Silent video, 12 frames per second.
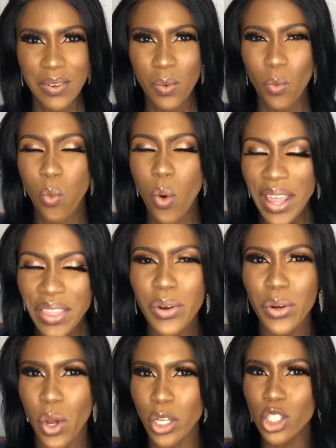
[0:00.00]
Whether or
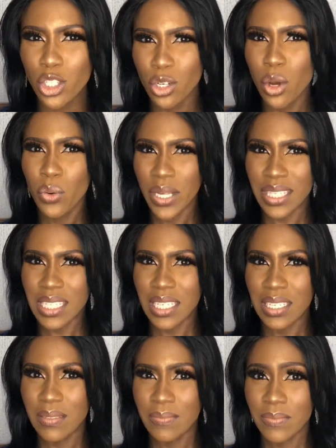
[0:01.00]
not you know it,
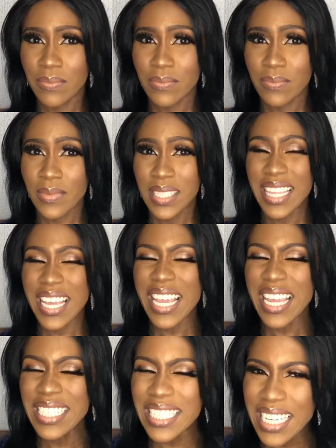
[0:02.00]
the
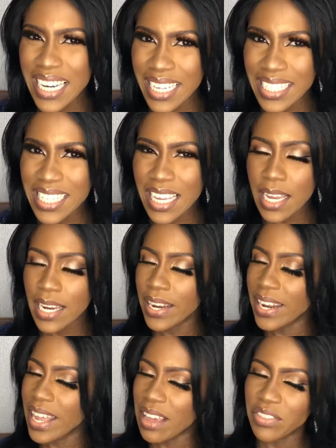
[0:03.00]
internet
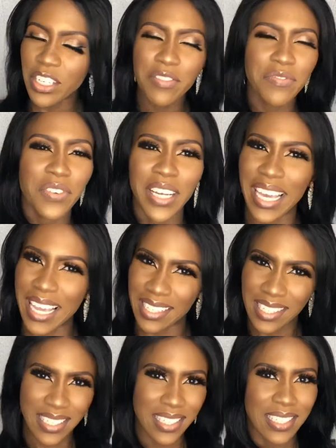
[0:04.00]
never
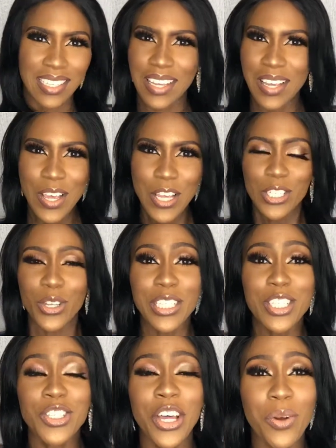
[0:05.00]
forgets. So
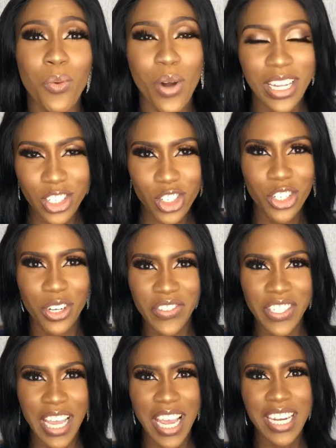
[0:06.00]
it's not a question of
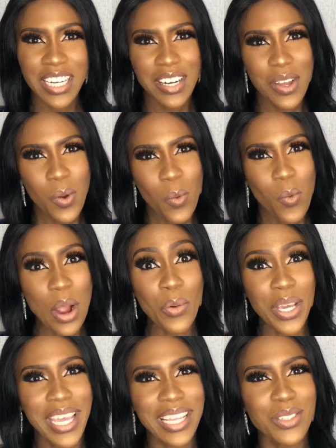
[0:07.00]
saying, when we
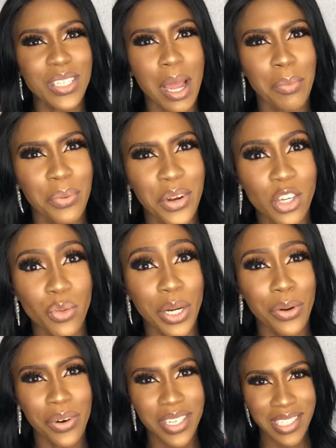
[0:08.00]
get to that bridge, we
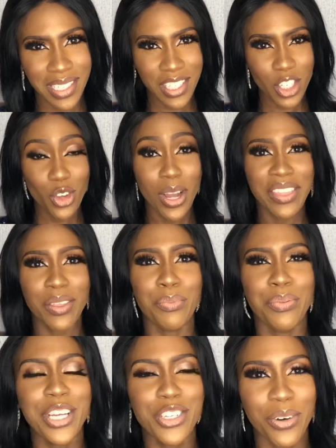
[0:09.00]
cross it. You're at the
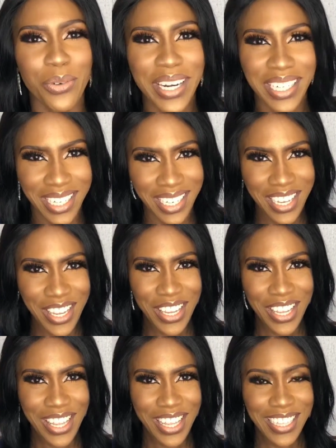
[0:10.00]
bridge already.
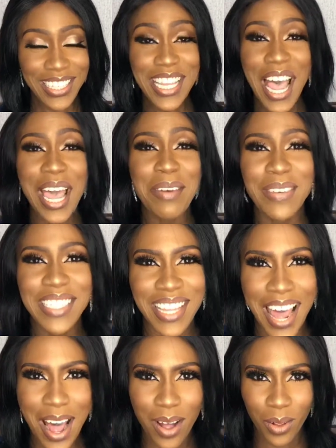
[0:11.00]
The time is
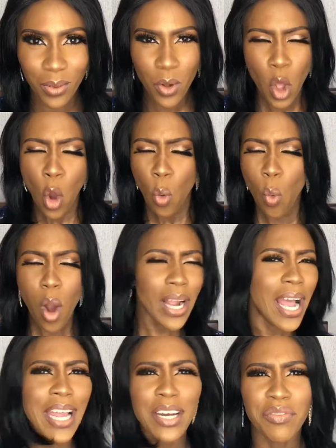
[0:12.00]
now. What
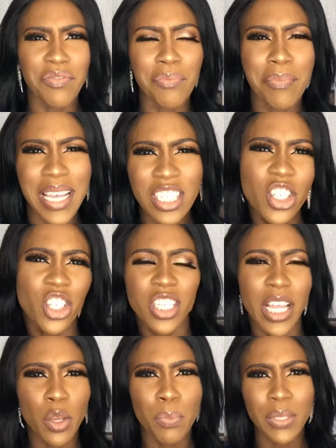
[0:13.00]
kind of messages
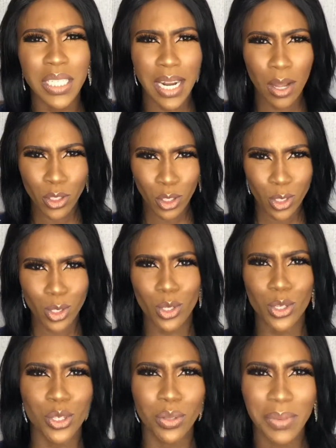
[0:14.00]
are you putting out on
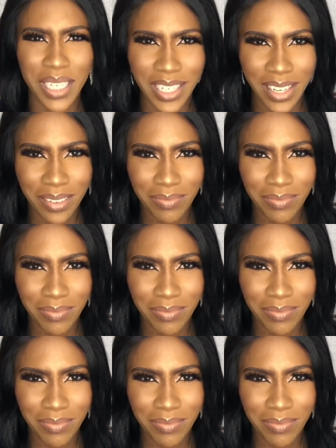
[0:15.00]
social media?